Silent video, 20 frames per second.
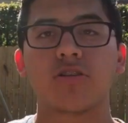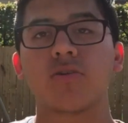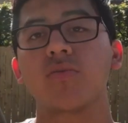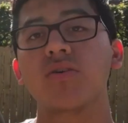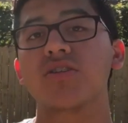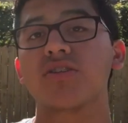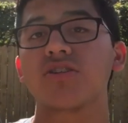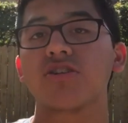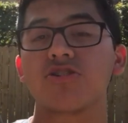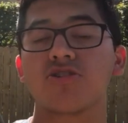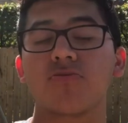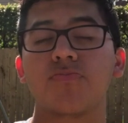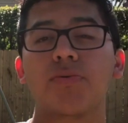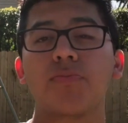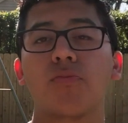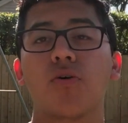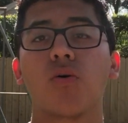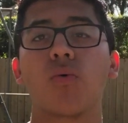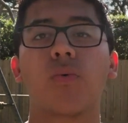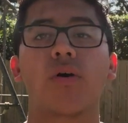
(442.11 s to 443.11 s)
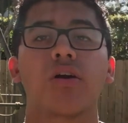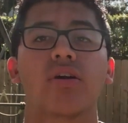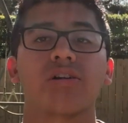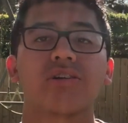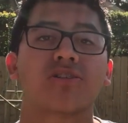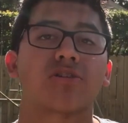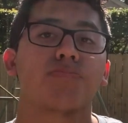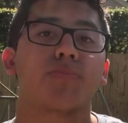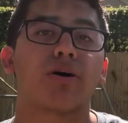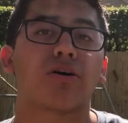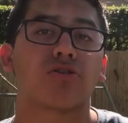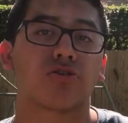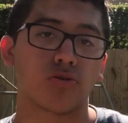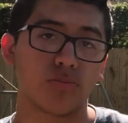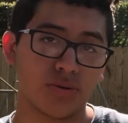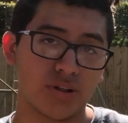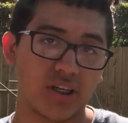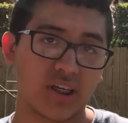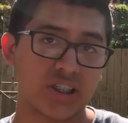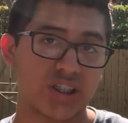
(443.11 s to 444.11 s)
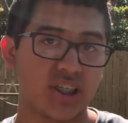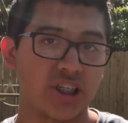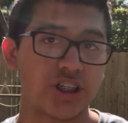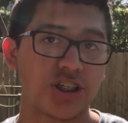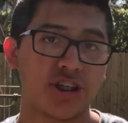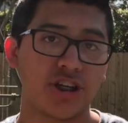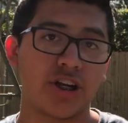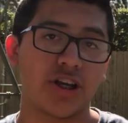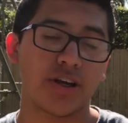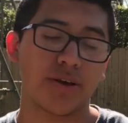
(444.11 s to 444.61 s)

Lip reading: The reason there should be more awareness about globalization